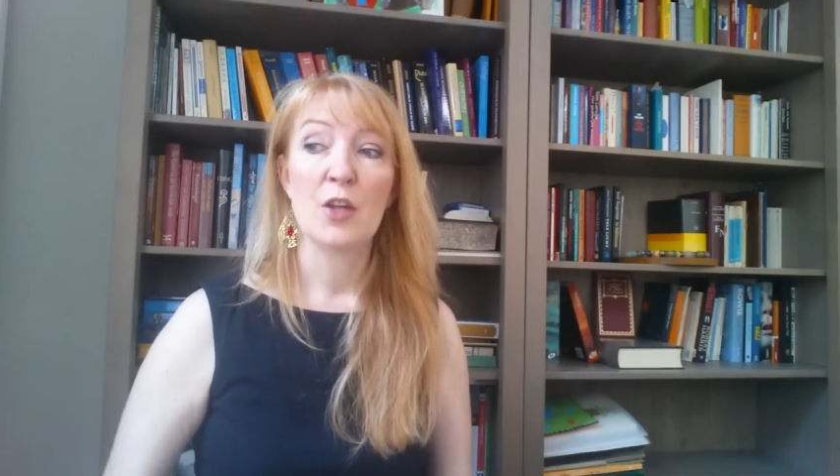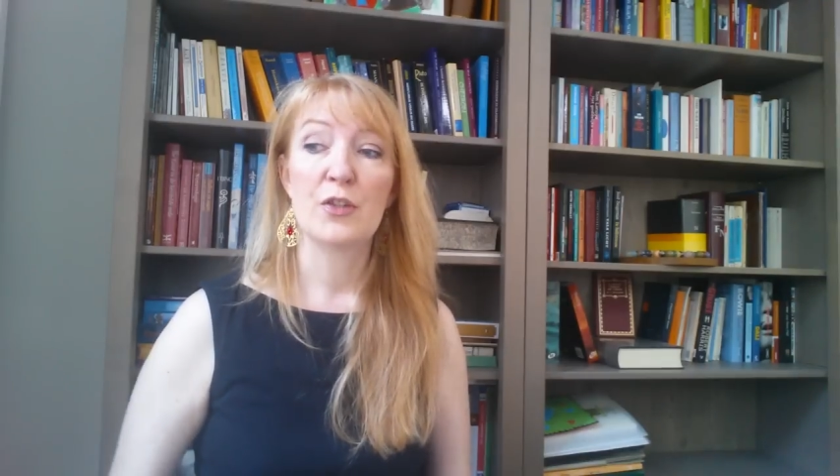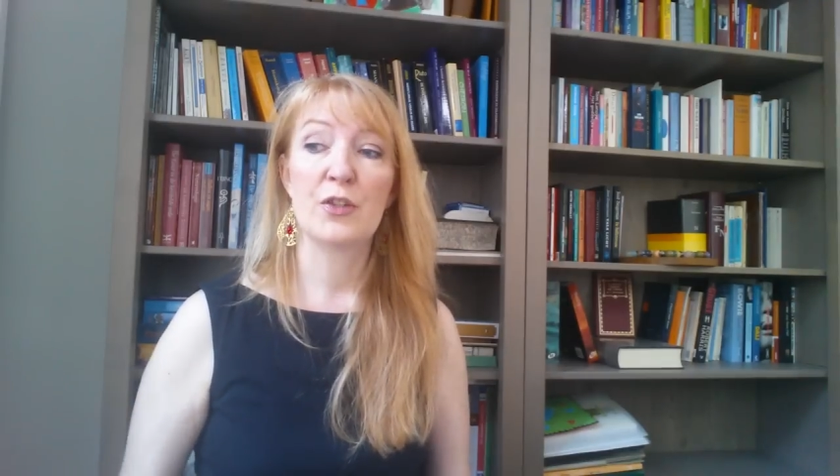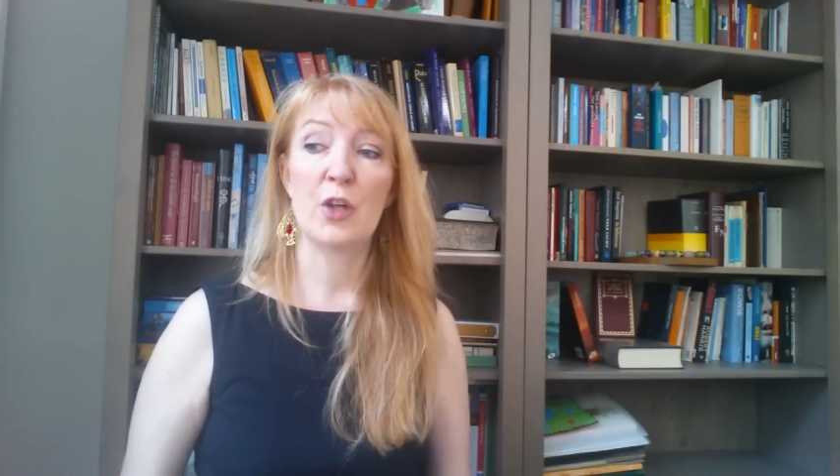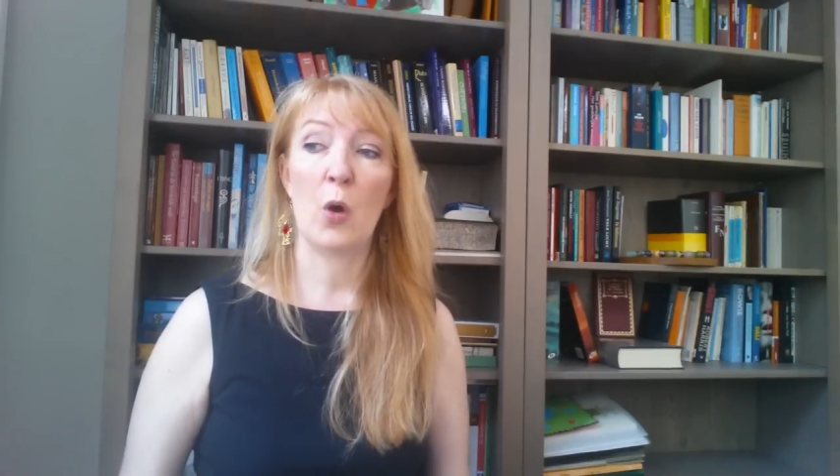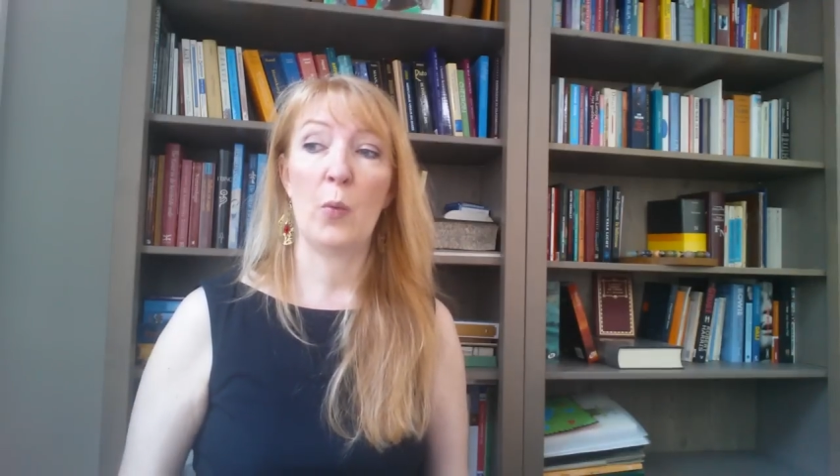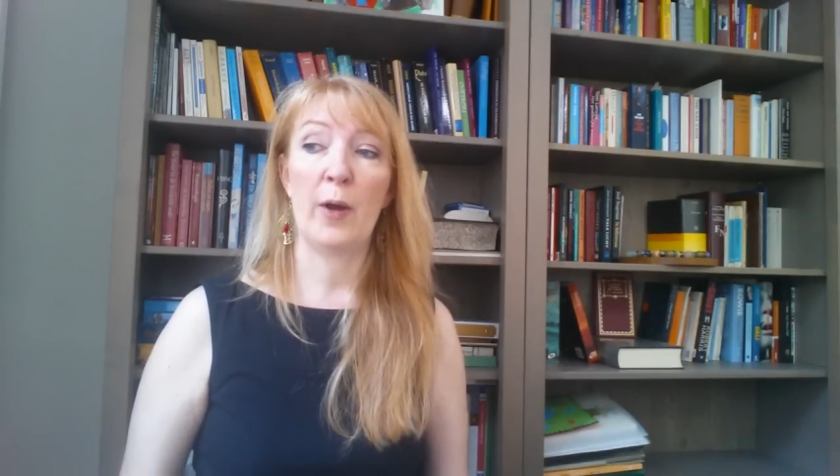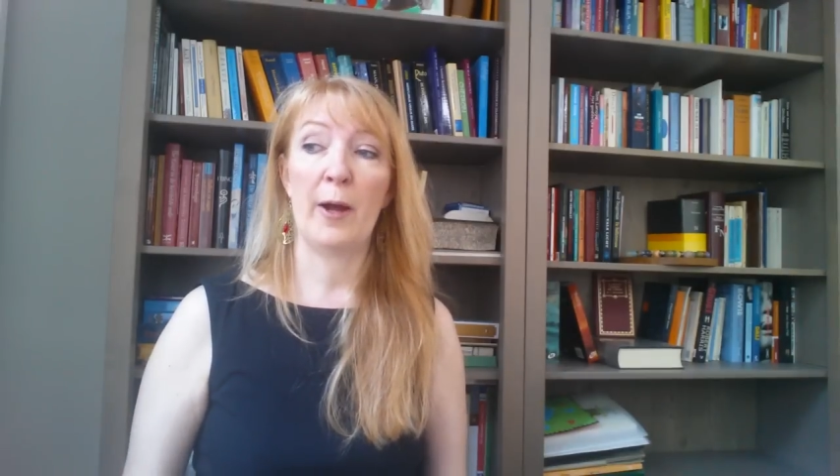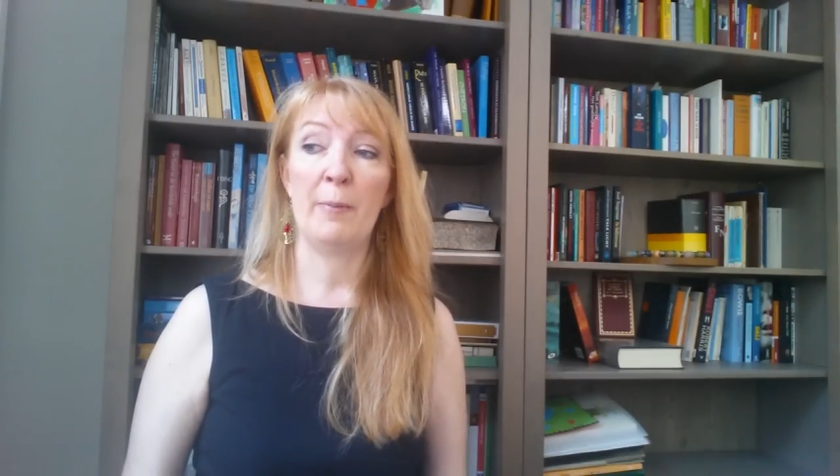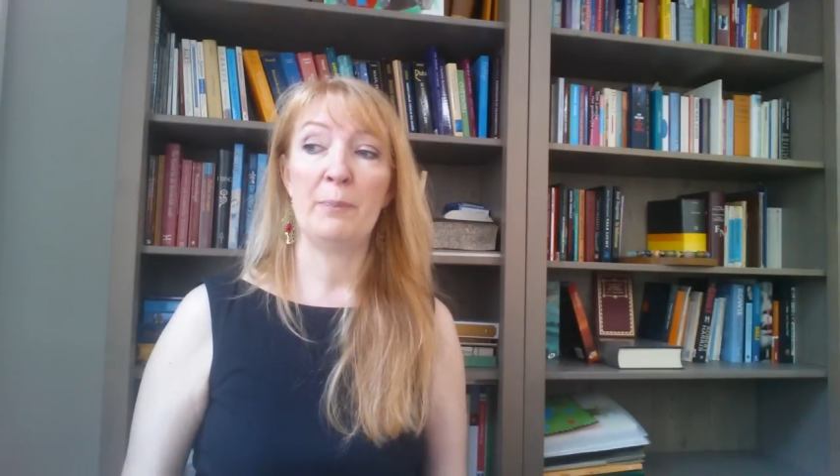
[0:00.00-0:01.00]
So
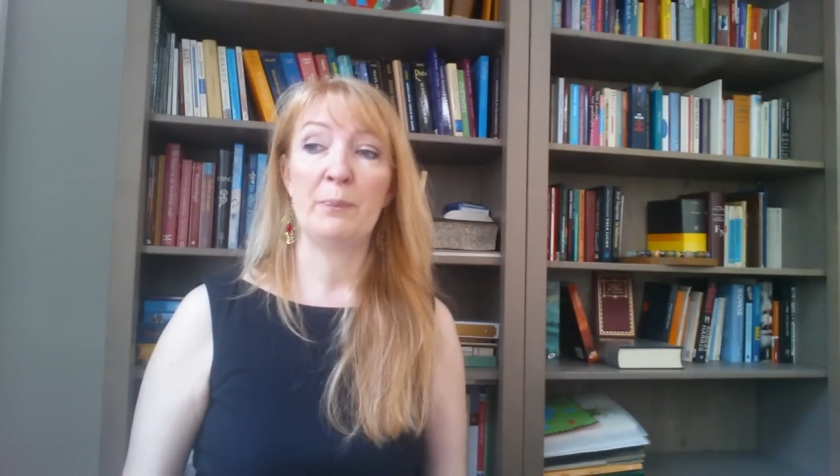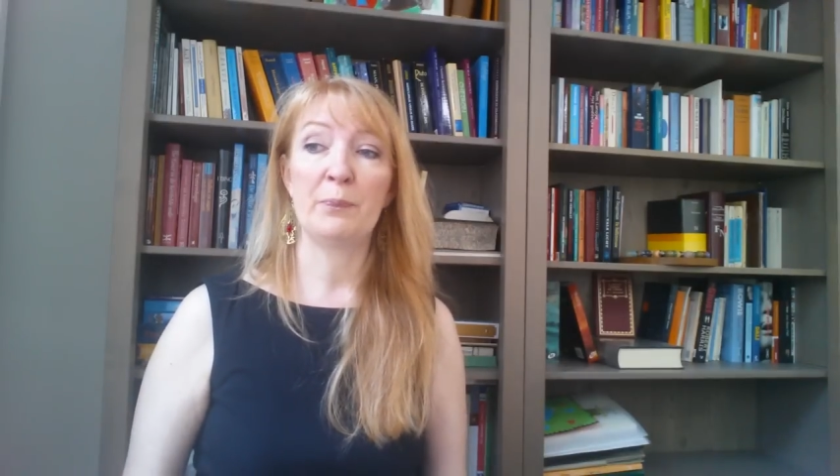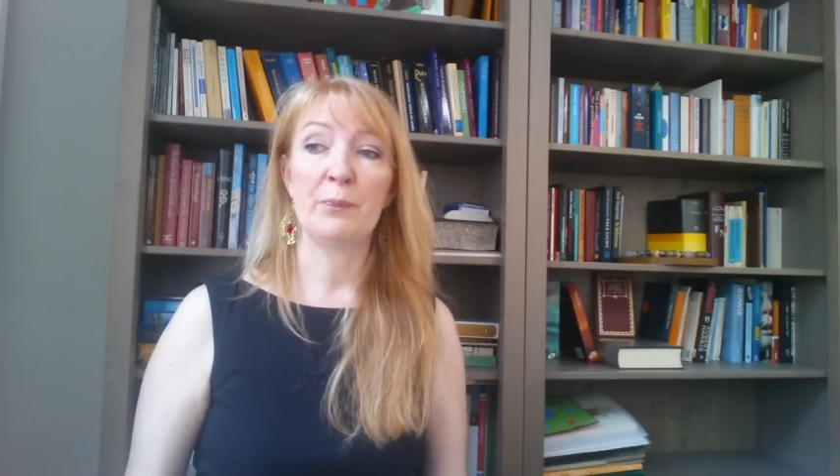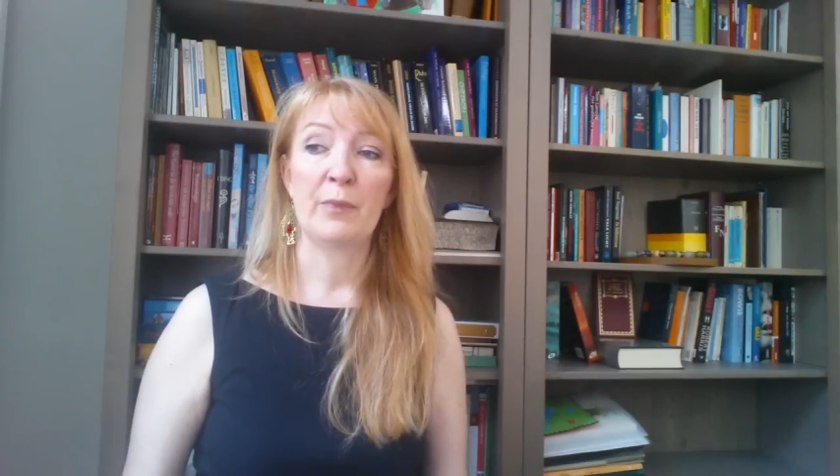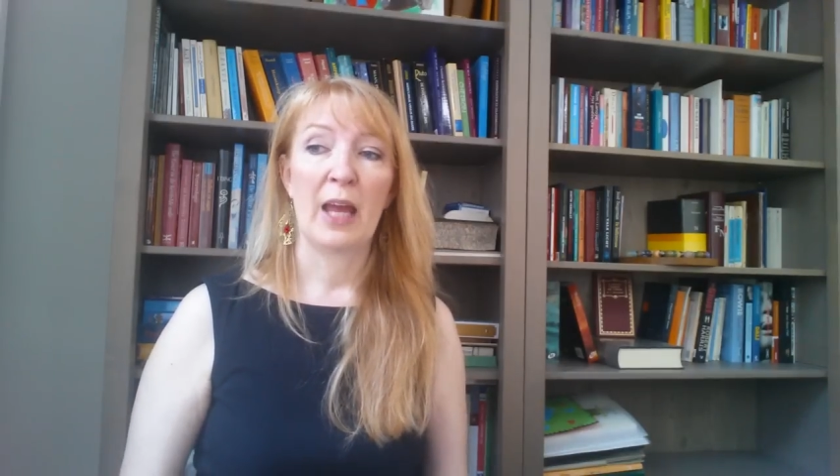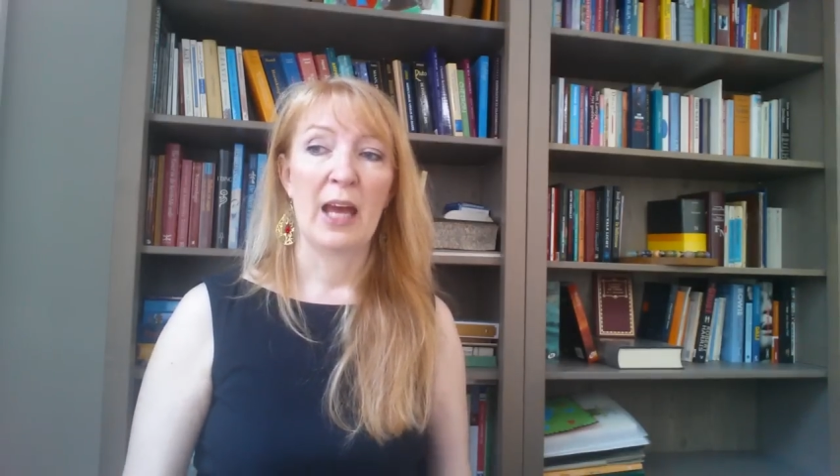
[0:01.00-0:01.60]
um,